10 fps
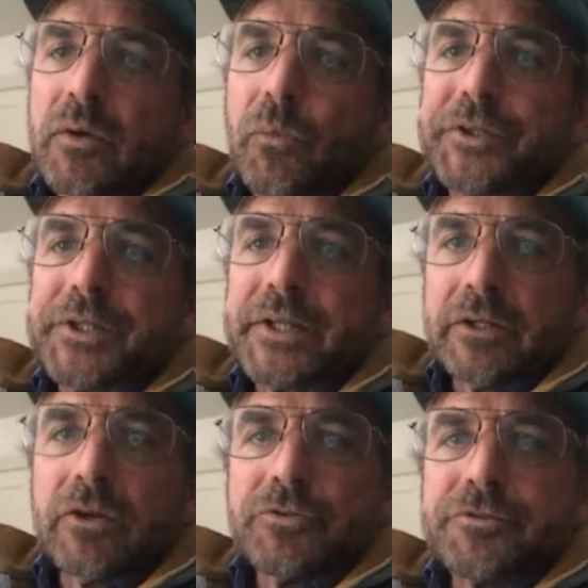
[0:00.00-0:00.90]
which
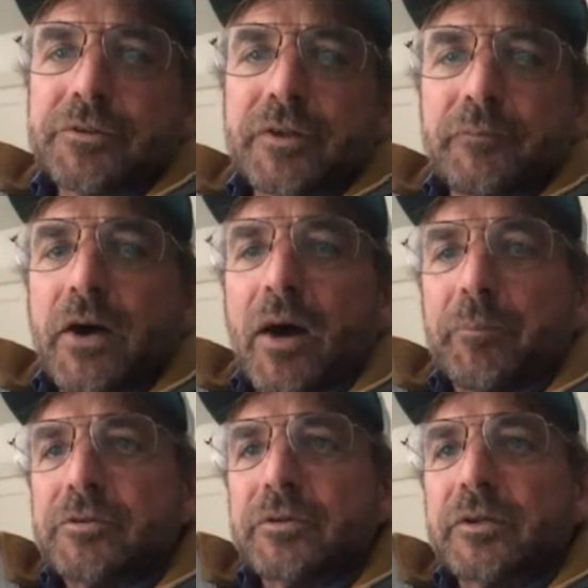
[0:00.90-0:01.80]
again goes to the, the
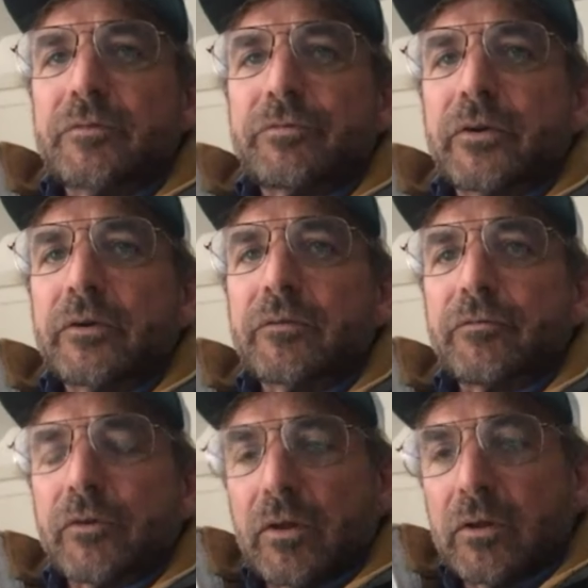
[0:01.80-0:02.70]
opportunity for
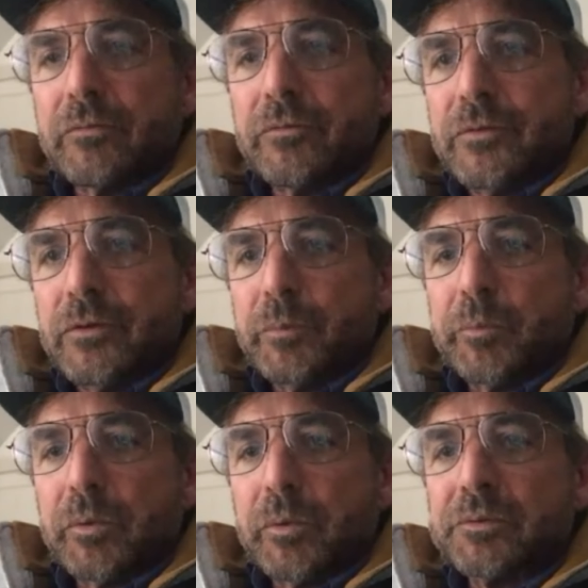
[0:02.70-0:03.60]
for all of you
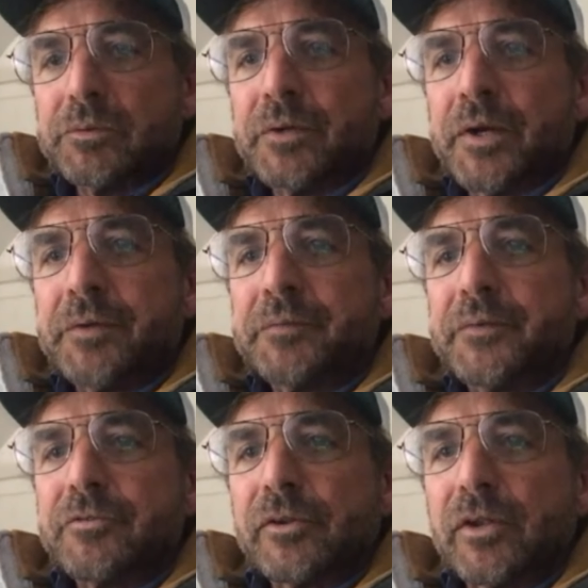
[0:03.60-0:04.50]
people. Right,
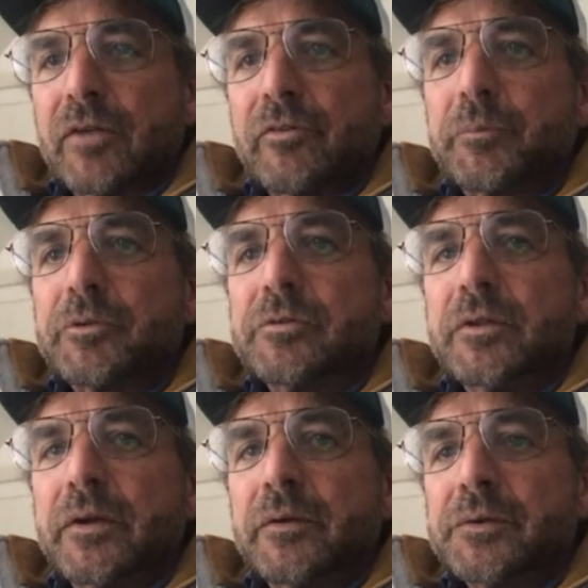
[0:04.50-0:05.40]
there's a lot of opportunity
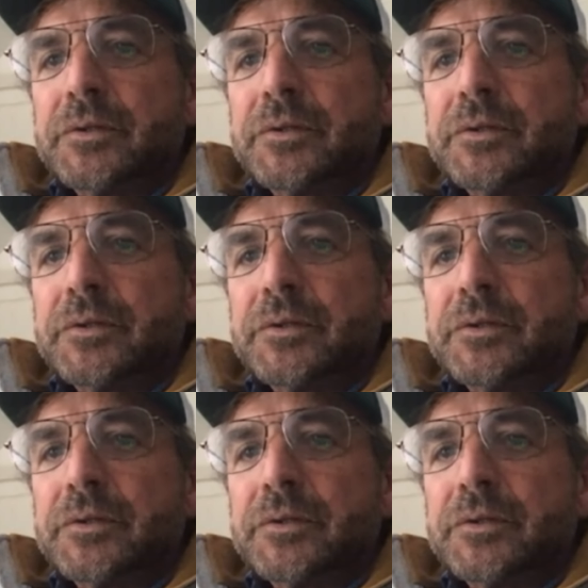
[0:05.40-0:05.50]
there.